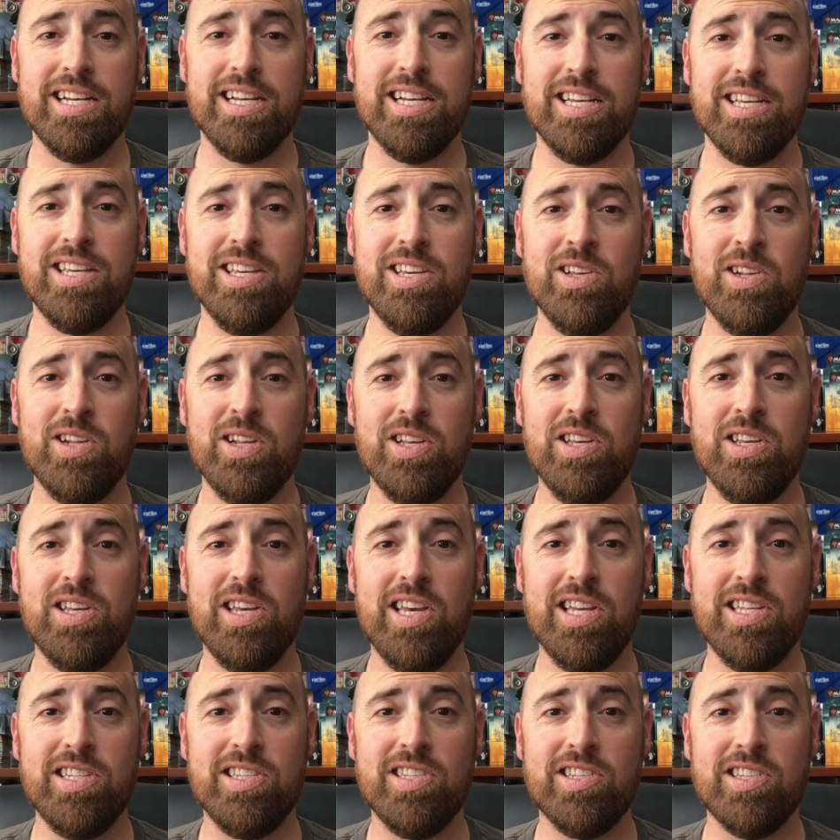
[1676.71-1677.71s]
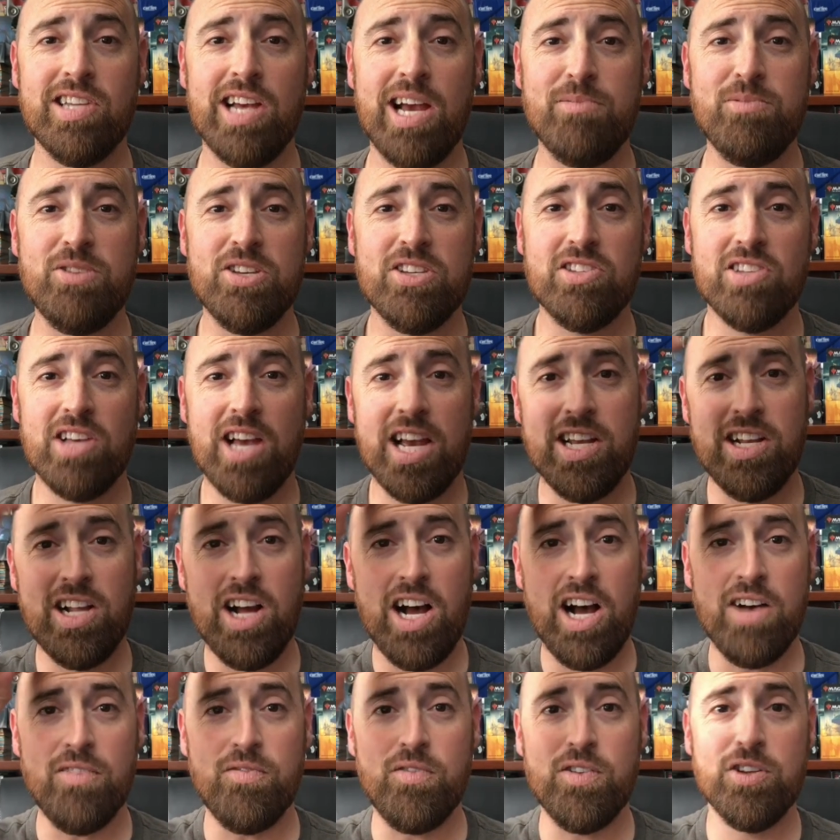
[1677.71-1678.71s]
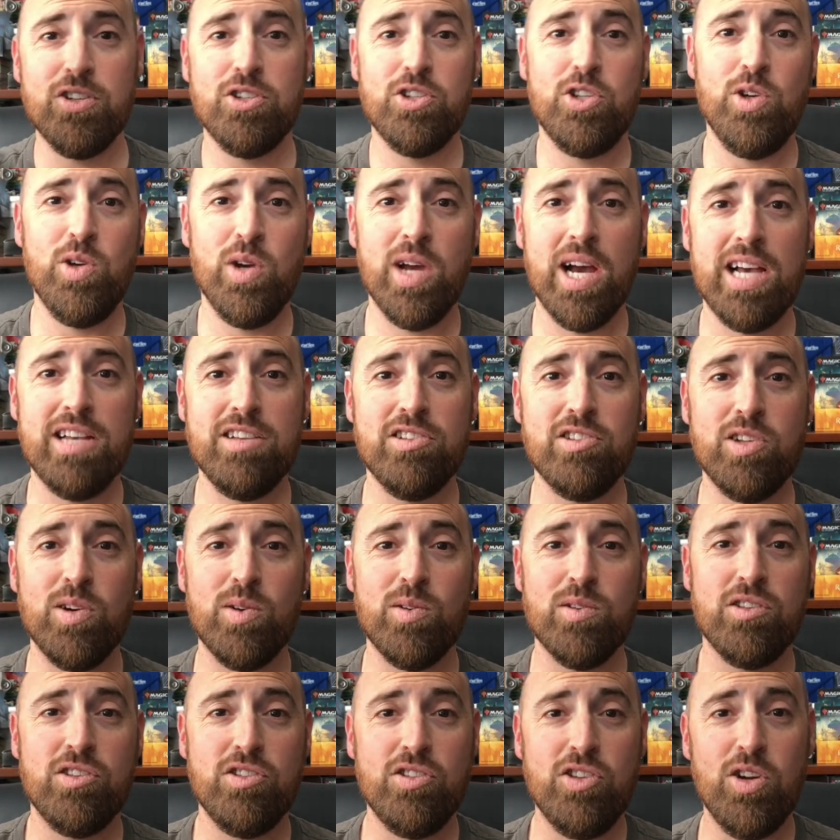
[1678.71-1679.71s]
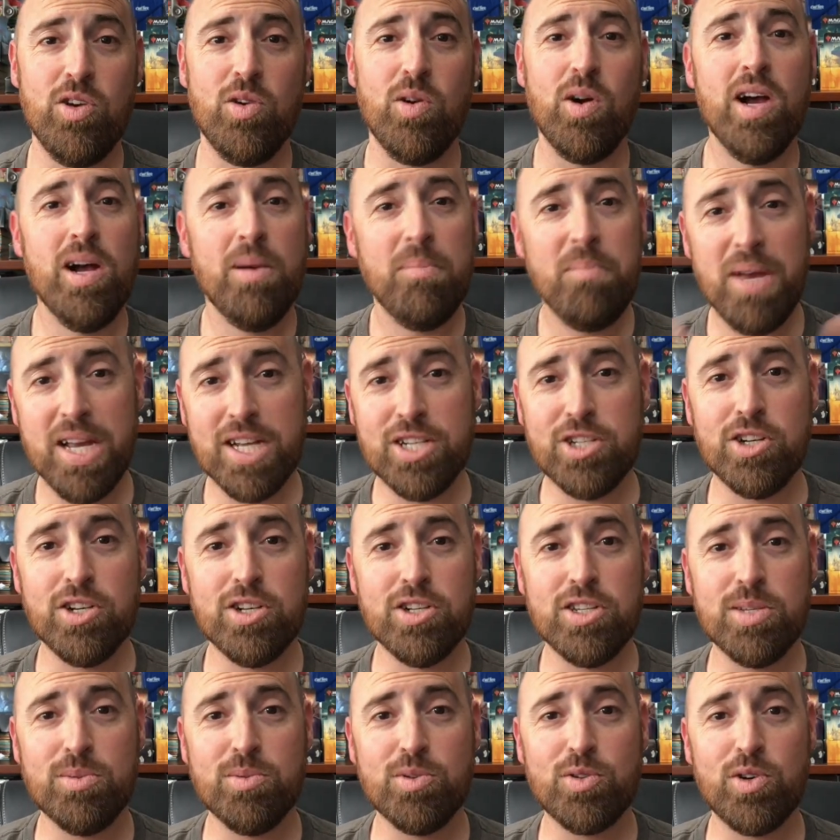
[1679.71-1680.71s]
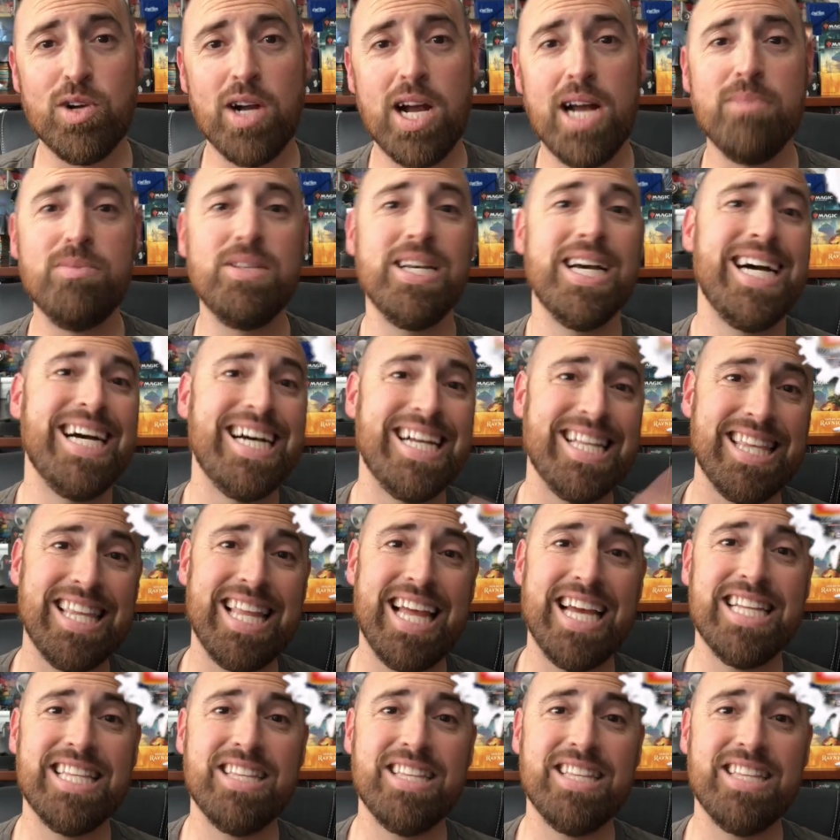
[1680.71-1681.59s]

you, it's time to sign off. So you guys know what to do. Make sure you subscribe, like